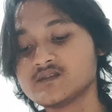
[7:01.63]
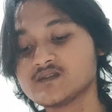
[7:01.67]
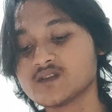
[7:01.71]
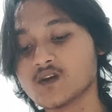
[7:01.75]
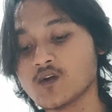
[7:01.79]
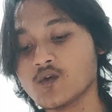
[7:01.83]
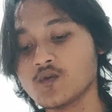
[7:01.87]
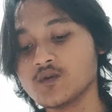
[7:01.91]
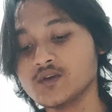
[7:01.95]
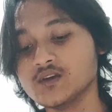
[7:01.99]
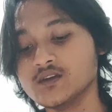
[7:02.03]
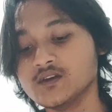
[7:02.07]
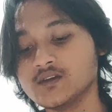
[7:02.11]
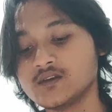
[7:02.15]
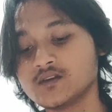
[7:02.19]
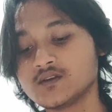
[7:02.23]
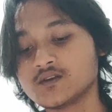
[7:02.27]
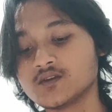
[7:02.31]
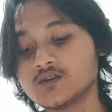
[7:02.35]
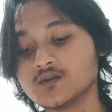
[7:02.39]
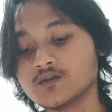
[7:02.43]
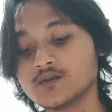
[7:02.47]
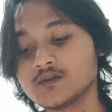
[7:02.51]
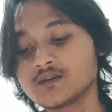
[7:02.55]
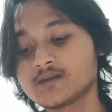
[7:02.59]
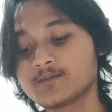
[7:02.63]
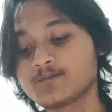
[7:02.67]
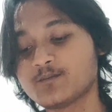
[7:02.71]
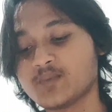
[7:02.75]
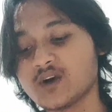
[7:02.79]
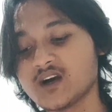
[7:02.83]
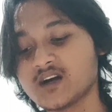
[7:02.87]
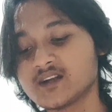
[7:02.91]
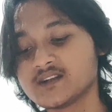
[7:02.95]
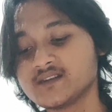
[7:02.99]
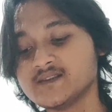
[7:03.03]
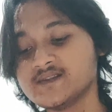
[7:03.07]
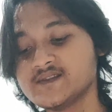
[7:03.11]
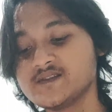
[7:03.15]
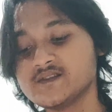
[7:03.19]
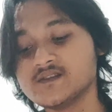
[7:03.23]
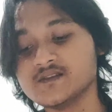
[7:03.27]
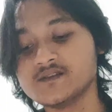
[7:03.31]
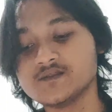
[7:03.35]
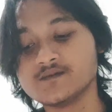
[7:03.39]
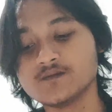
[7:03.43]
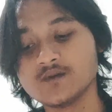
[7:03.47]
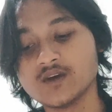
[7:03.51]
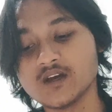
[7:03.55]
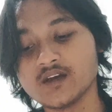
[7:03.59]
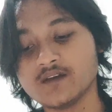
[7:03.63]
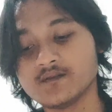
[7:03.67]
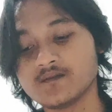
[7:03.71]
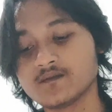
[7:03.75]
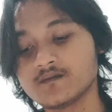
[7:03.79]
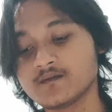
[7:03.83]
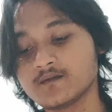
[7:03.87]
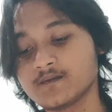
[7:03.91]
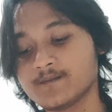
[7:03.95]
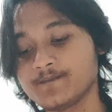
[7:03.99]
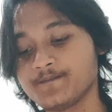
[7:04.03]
so he could punish his wife.